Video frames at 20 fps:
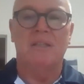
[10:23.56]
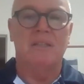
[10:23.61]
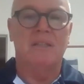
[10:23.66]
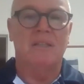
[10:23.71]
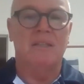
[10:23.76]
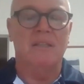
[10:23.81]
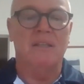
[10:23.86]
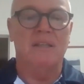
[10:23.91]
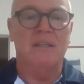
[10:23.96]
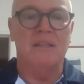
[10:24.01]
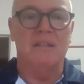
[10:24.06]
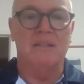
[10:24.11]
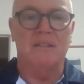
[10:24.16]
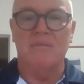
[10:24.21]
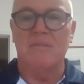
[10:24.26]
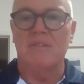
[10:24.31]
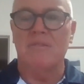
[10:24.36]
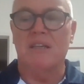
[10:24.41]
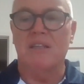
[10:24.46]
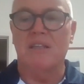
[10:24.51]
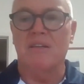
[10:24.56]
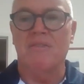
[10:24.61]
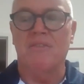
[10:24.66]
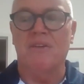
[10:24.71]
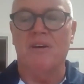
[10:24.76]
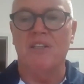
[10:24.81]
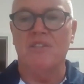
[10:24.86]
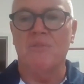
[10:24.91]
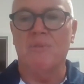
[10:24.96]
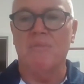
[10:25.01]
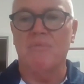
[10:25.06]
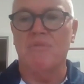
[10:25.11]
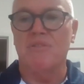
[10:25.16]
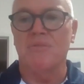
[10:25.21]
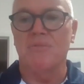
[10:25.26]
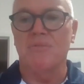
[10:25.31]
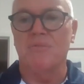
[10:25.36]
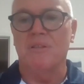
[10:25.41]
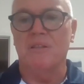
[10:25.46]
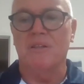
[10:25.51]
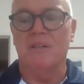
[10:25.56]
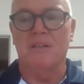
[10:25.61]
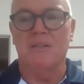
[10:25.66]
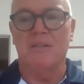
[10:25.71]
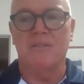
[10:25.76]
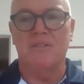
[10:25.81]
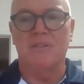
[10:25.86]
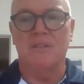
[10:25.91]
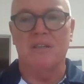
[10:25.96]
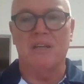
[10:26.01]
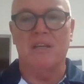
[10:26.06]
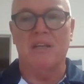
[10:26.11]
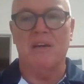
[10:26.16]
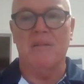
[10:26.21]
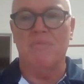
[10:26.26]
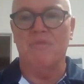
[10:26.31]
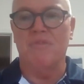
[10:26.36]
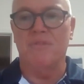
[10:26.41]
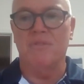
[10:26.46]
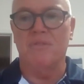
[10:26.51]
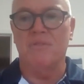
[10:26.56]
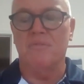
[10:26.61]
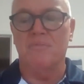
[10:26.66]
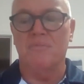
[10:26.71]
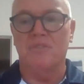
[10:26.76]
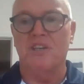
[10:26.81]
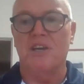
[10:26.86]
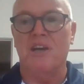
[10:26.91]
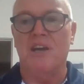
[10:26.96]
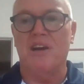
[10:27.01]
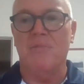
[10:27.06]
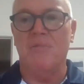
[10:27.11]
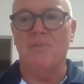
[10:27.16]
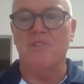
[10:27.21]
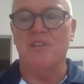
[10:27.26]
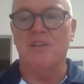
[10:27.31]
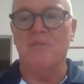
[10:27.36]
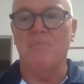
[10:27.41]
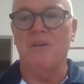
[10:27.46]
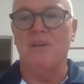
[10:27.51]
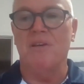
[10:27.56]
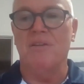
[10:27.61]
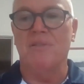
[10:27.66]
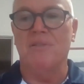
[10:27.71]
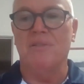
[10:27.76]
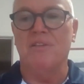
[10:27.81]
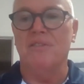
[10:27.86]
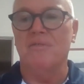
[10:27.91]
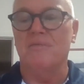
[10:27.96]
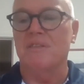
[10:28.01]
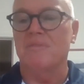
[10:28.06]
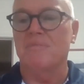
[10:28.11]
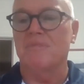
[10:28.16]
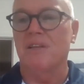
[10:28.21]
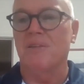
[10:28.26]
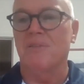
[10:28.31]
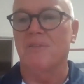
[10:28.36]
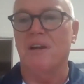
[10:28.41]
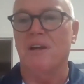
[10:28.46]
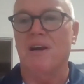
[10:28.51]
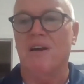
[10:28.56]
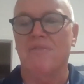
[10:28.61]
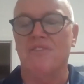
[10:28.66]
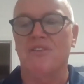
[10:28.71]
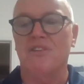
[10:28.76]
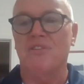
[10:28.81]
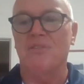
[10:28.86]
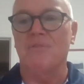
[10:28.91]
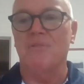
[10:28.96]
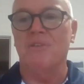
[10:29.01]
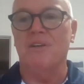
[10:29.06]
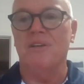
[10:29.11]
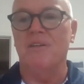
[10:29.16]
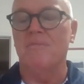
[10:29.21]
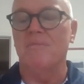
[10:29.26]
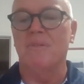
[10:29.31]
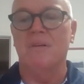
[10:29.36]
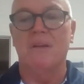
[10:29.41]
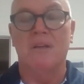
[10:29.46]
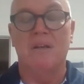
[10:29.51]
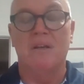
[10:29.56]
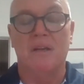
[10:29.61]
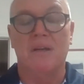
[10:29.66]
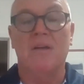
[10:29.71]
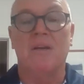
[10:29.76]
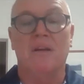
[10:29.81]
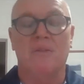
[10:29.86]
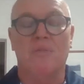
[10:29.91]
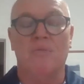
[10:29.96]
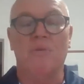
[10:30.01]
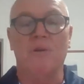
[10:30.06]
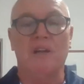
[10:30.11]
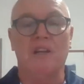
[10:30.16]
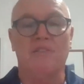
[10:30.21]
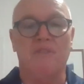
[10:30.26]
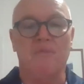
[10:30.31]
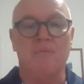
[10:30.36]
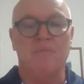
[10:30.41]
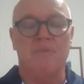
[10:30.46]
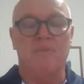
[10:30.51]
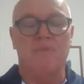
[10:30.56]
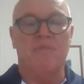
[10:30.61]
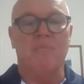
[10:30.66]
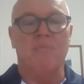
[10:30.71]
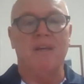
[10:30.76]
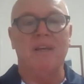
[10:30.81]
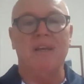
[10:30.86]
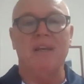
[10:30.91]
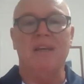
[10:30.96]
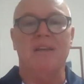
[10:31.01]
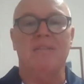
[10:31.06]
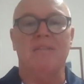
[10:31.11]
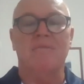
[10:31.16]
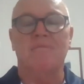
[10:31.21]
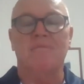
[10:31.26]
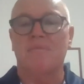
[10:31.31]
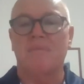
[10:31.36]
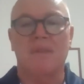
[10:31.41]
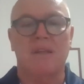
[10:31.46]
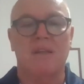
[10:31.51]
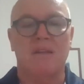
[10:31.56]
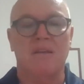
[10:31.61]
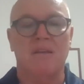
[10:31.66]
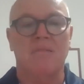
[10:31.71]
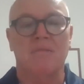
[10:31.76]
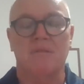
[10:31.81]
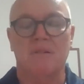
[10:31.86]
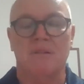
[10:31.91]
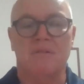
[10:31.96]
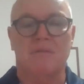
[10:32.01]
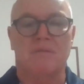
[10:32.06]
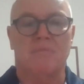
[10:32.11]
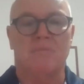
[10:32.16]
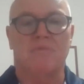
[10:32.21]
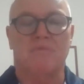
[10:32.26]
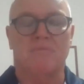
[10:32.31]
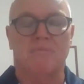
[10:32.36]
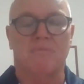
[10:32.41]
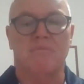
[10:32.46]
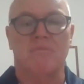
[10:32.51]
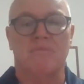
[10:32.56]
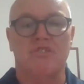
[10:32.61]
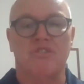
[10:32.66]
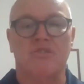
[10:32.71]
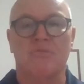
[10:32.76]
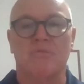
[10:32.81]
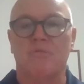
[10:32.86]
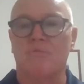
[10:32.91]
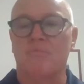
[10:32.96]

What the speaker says: They invite you up to the club for showers and a meal, and they look after you. And then really from Eden, you do